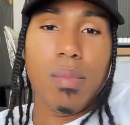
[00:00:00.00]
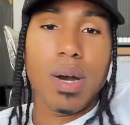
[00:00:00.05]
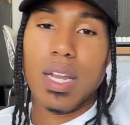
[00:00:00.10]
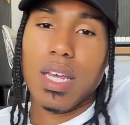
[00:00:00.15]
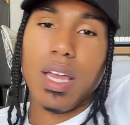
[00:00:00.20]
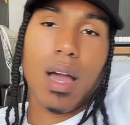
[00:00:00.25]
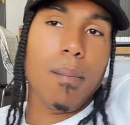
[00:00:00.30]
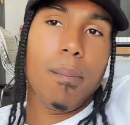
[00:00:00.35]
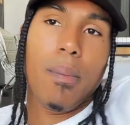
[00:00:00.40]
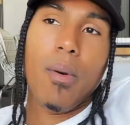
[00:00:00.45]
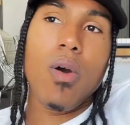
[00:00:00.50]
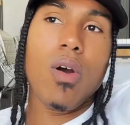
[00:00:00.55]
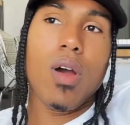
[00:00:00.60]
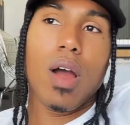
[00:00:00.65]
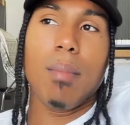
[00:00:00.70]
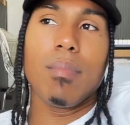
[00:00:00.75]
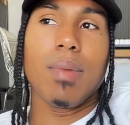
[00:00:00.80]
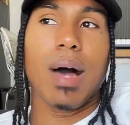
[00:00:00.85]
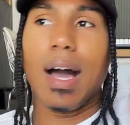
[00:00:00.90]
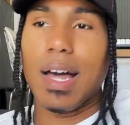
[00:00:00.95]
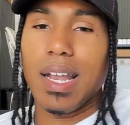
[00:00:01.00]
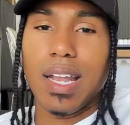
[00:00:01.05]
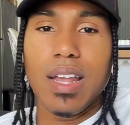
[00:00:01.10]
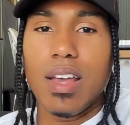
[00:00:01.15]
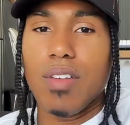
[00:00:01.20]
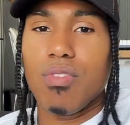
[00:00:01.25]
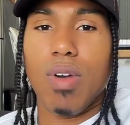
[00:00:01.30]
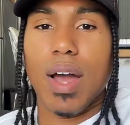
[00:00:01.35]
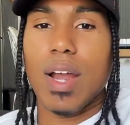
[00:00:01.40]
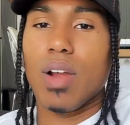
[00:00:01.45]
I don't got no money. I'm
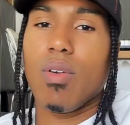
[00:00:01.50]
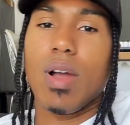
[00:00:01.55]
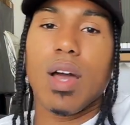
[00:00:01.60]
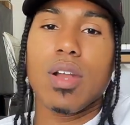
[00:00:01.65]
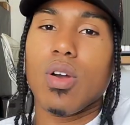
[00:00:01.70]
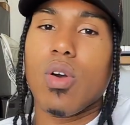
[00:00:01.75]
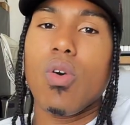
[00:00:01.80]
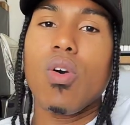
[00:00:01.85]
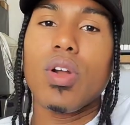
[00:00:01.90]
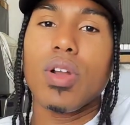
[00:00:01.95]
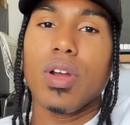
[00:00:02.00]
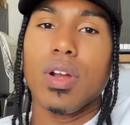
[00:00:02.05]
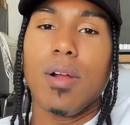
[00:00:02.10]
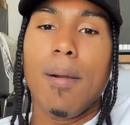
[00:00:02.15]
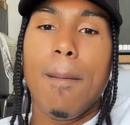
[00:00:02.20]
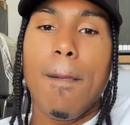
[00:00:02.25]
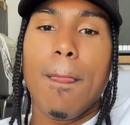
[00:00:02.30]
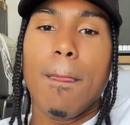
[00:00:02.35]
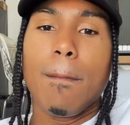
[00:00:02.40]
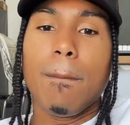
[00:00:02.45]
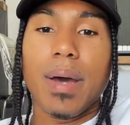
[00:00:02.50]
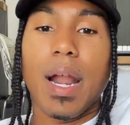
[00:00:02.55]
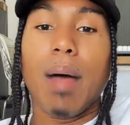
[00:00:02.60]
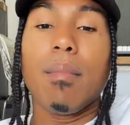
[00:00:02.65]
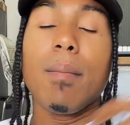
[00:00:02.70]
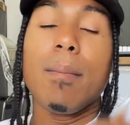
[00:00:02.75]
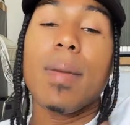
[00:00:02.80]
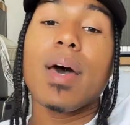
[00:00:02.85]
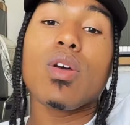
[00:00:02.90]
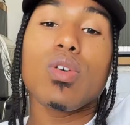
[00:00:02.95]
poor. I live right around the
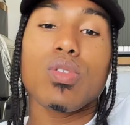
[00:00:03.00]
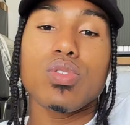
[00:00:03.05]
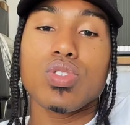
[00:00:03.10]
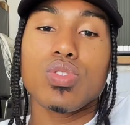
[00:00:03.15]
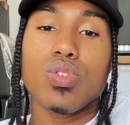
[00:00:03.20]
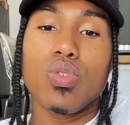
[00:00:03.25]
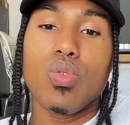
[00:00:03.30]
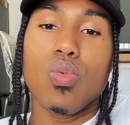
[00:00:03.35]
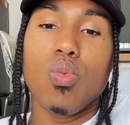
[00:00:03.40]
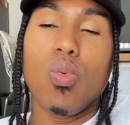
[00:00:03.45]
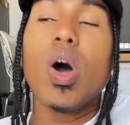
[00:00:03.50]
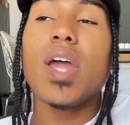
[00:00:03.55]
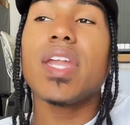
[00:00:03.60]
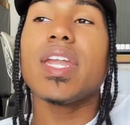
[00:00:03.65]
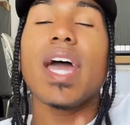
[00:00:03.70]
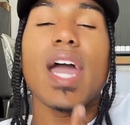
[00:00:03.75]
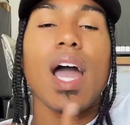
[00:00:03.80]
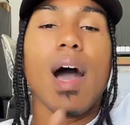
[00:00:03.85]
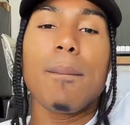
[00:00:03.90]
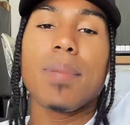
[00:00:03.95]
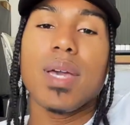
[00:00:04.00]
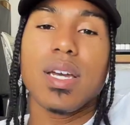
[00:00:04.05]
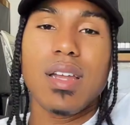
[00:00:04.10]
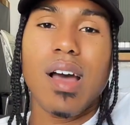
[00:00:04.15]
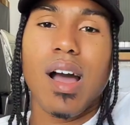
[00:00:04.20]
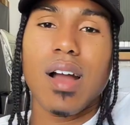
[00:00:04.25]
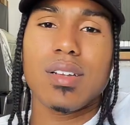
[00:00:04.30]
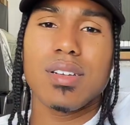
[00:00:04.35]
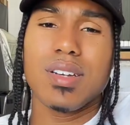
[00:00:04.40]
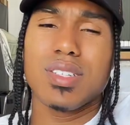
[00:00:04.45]
corner. But I'm in medical school.
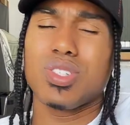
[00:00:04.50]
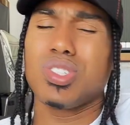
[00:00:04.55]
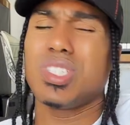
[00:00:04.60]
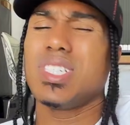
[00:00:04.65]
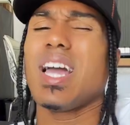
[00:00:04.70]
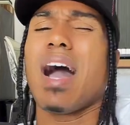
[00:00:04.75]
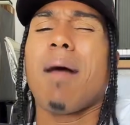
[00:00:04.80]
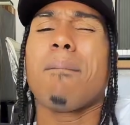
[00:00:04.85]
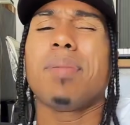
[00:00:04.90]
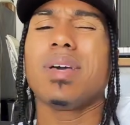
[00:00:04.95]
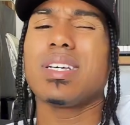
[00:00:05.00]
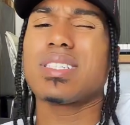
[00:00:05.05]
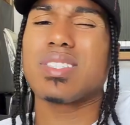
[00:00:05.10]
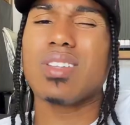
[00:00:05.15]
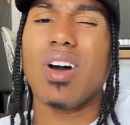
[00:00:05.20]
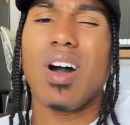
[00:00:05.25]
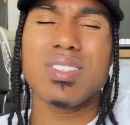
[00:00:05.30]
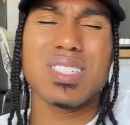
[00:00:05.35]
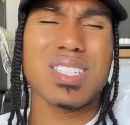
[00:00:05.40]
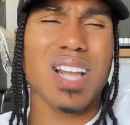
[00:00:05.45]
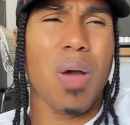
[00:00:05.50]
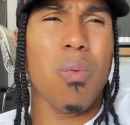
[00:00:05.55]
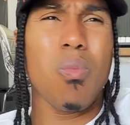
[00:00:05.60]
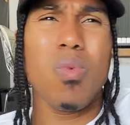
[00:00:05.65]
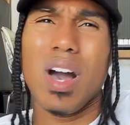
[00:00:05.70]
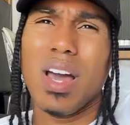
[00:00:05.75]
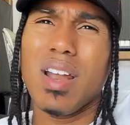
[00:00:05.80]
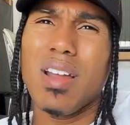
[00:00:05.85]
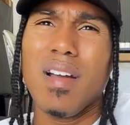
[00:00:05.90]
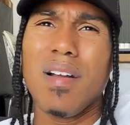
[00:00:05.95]
One day I'll be a doctor. And so she got
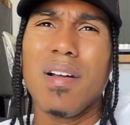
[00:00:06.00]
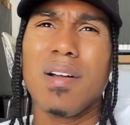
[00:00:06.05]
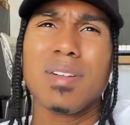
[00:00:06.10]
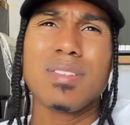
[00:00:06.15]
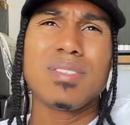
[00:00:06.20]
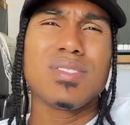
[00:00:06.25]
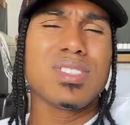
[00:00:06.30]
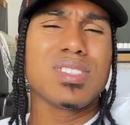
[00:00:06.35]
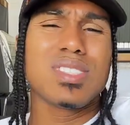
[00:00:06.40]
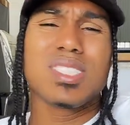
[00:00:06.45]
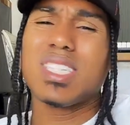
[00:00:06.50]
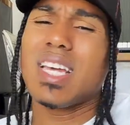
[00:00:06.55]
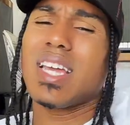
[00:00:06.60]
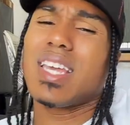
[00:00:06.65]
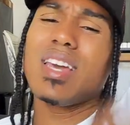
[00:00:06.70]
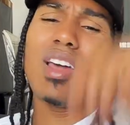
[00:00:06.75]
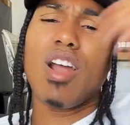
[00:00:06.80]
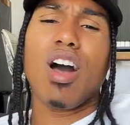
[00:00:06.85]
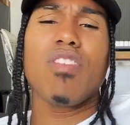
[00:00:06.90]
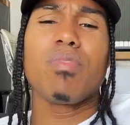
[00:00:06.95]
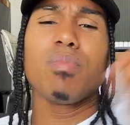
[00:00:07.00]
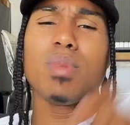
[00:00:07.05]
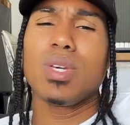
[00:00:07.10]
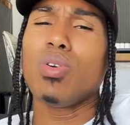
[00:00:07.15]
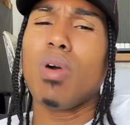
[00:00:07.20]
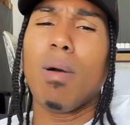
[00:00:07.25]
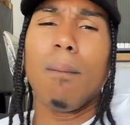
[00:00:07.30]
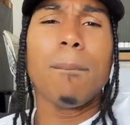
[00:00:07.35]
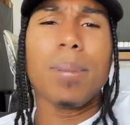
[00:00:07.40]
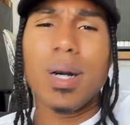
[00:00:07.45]
pissed off. She's like, what? She
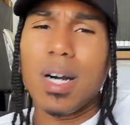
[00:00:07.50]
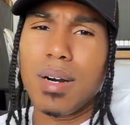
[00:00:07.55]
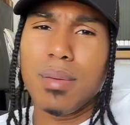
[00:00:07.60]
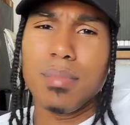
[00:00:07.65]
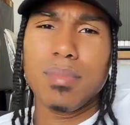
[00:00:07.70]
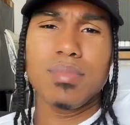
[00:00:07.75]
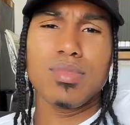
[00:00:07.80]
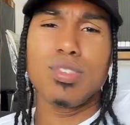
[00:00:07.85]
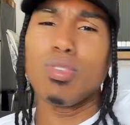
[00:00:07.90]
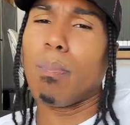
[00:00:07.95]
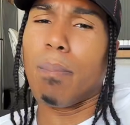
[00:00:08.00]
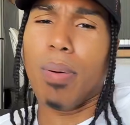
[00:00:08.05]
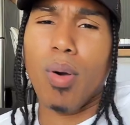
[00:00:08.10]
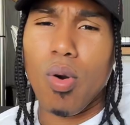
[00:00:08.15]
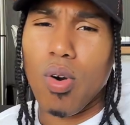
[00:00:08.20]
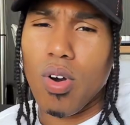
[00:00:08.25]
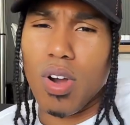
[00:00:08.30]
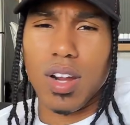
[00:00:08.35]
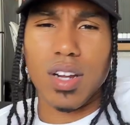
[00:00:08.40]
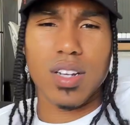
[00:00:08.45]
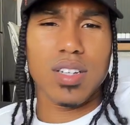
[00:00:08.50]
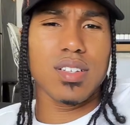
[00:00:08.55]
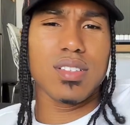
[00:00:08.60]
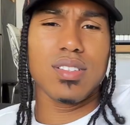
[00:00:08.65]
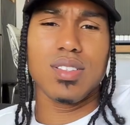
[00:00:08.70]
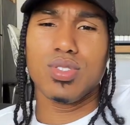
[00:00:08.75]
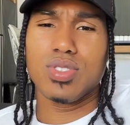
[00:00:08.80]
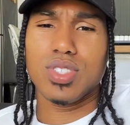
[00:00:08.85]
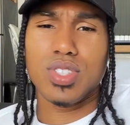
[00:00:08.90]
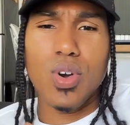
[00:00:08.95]
said, get off me. You a bum. You
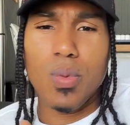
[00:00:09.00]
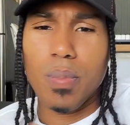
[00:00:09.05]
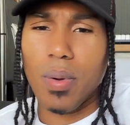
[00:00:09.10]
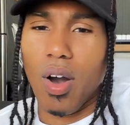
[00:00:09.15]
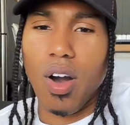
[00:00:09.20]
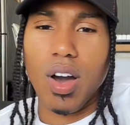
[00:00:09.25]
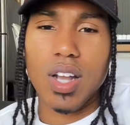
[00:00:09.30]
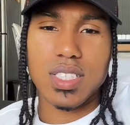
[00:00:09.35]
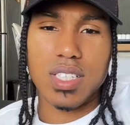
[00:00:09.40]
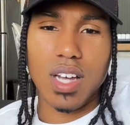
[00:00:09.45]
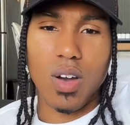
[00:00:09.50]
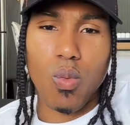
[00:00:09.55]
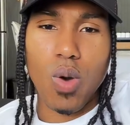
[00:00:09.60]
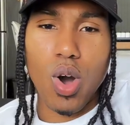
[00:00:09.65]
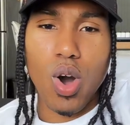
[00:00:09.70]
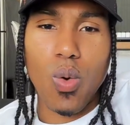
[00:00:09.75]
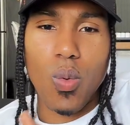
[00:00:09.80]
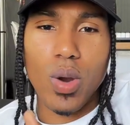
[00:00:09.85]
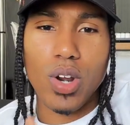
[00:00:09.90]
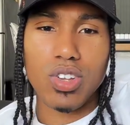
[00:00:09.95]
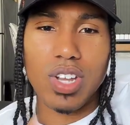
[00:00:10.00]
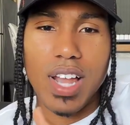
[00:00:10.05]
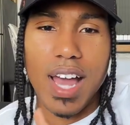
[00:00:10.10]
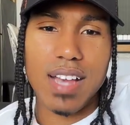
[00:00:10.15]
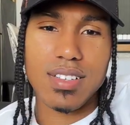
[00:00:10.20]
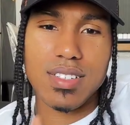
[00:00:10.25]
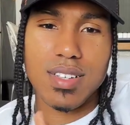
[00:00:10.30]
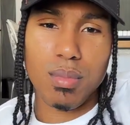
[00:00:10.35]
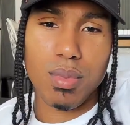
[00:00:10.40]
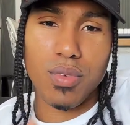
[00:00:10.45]
poor. You stupid. All this
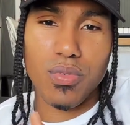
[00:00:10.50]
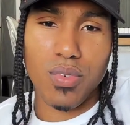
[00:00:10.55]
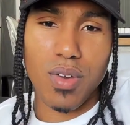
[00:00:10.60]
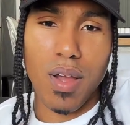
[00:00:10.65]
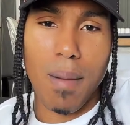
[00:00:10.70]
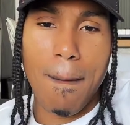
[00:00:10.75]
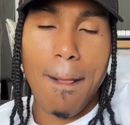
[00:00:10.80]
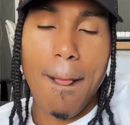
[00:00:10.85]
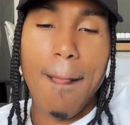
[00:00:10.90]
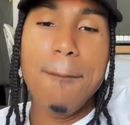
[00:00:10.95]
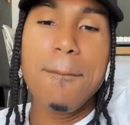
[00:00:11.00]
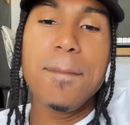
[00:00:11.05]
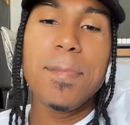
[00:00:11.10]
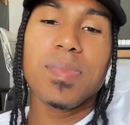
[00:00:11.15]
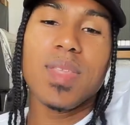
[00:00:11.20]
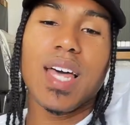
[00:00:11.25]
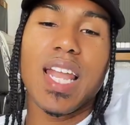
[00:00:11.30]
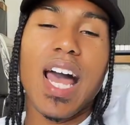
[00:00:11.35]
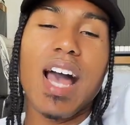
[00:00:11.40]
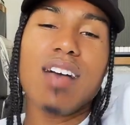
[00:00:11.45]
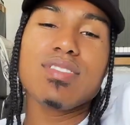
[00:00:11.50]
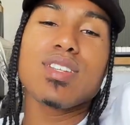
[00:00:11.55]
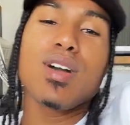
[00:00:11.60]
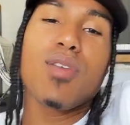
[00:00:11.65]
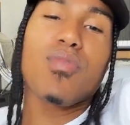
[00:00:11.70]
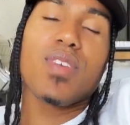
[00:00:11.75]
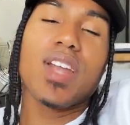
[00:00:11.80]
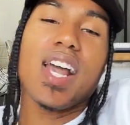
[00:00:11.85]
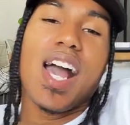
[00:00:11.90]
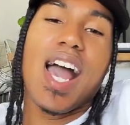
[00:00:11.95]
stuff. Whoa, where the laughs coming from?
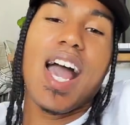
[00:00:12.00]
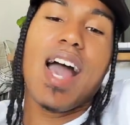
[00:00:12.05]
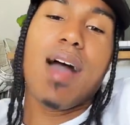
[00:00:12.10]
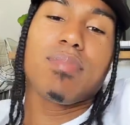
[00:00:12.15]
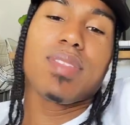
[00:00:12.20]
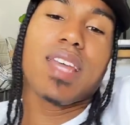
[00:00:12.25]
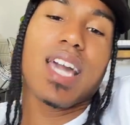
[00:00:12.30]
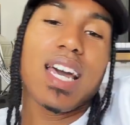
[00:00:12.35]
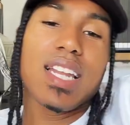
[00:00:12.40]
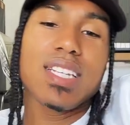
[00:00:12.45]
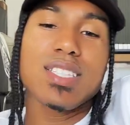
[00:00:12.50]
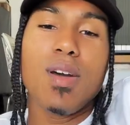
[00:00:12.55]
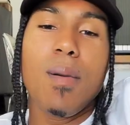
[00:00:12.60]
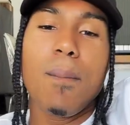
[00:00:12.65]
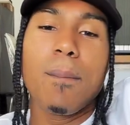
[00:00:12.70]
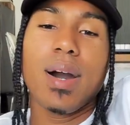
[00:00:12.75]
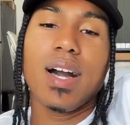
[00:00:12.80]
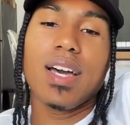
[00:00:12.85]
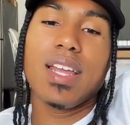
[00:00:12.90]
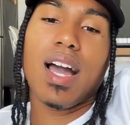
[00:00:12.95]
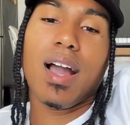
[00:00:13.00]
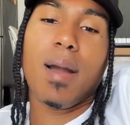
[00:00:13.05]
The laughs come from the app.